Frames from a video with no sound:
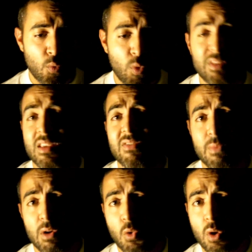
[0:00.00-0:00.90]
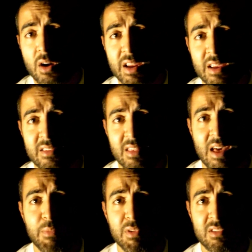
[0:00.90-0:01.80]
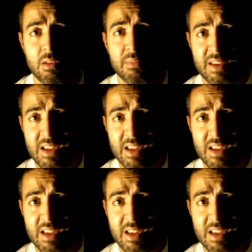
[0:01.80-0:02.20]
what's even more worrying is that Muslims